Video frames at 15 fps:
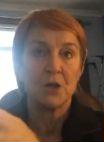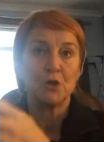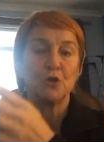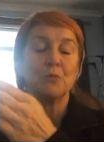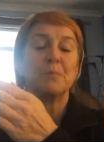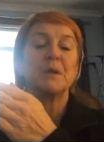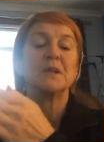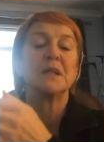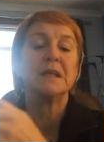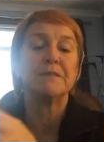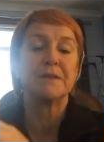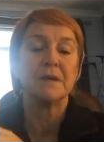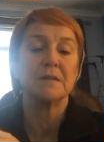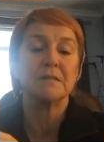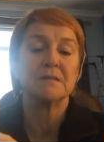You
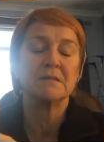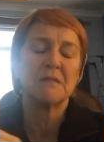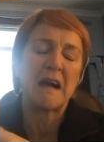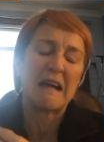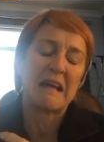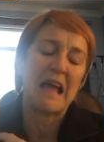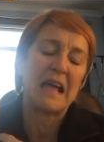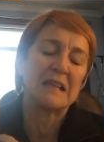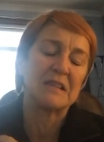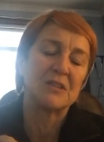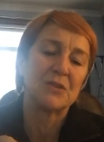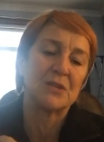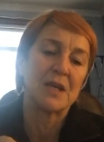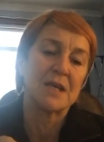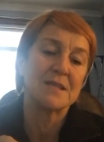believe it. Oh, I can't
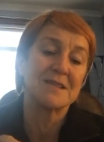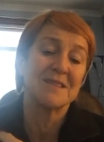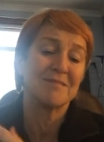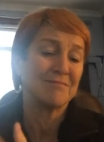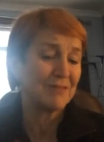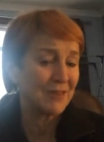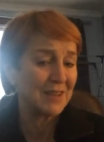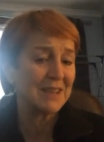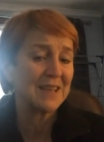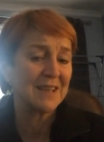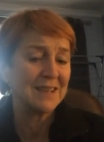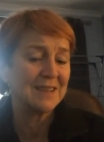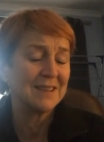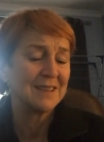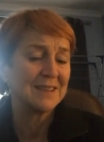do this.
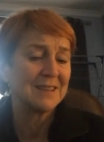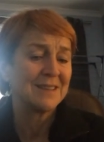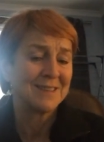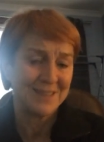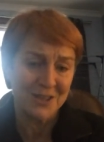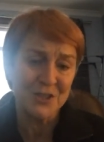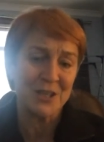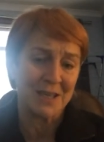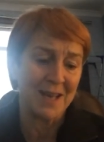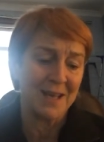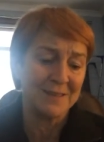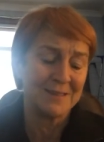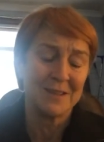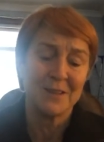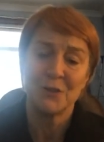Really? Yes, you
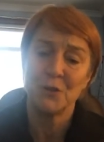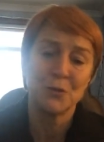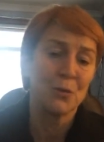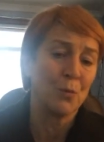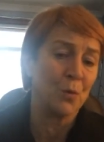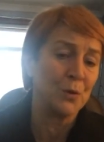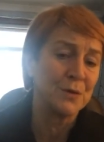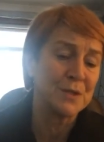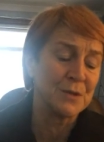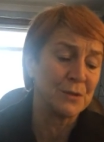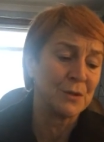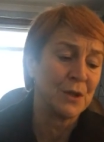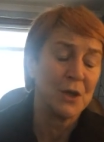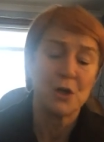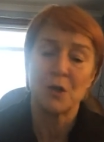can. You don't want
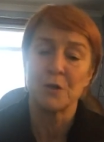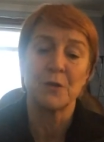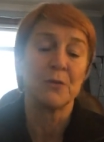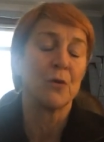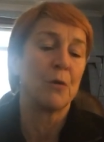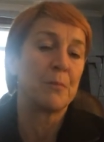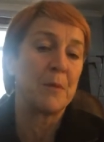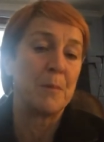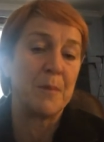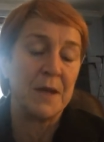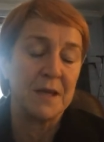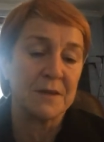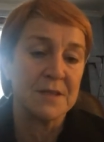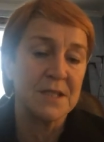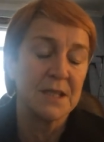to, or you're not
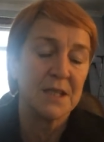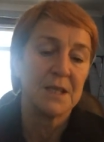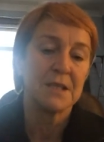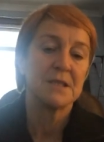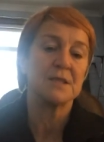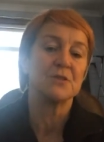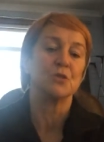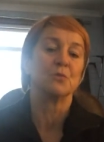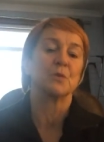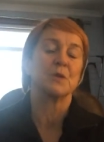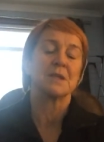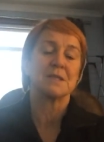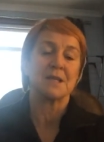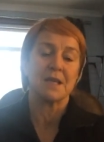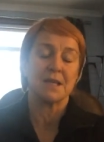prepared to do what
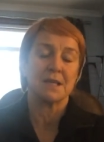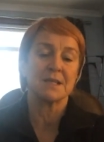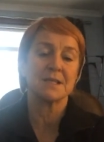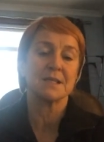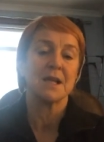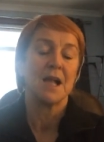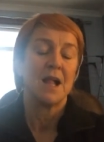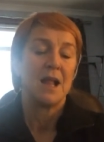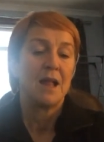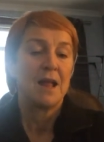it takes.